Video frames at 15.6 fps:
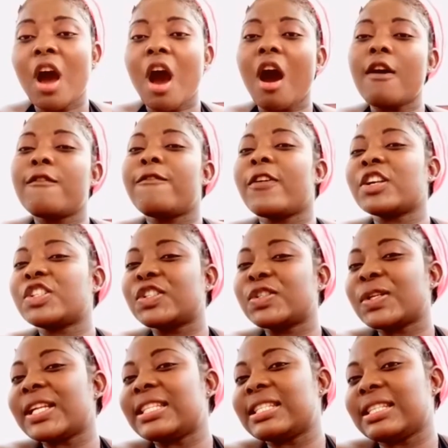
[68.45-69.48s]

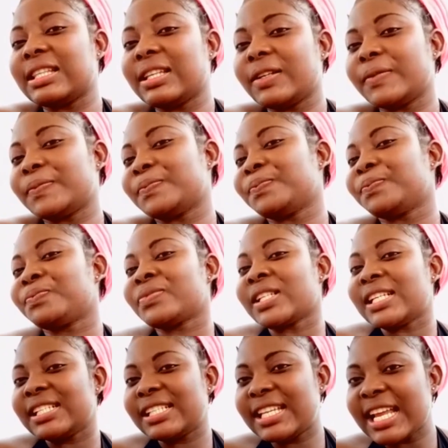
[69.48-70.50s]
Unfortunately,
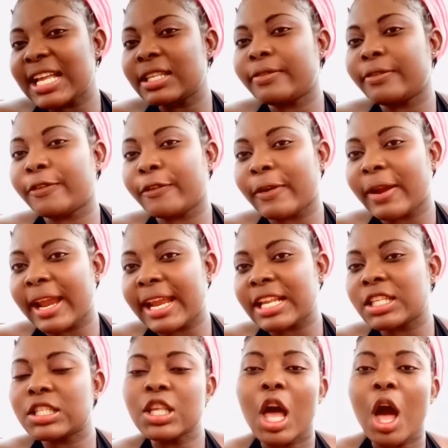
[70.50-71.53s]
these
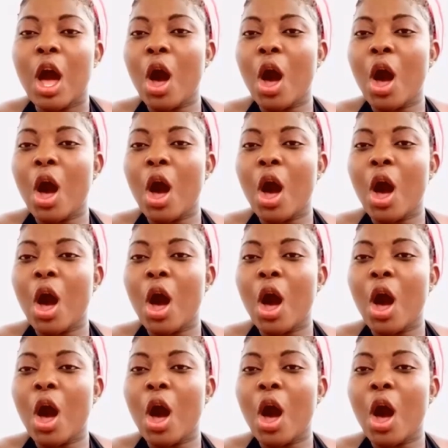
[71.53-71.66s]
friends